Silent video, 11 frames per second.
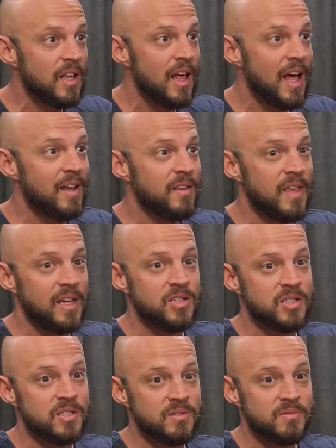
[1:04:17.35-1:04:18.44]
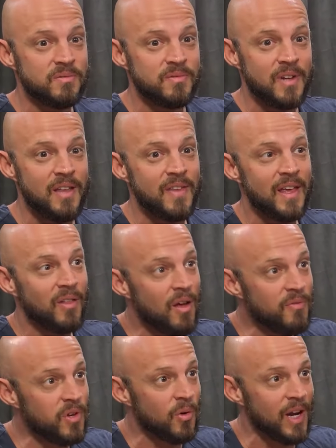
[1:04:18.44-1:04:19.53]
and they just and they
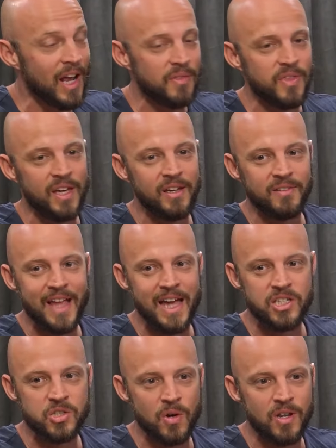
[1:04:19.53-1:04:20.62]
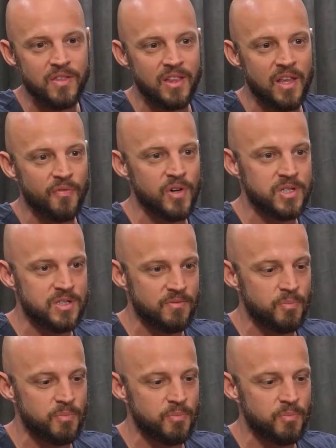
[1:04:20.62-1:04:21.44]
love you and i think that's sort of the difference of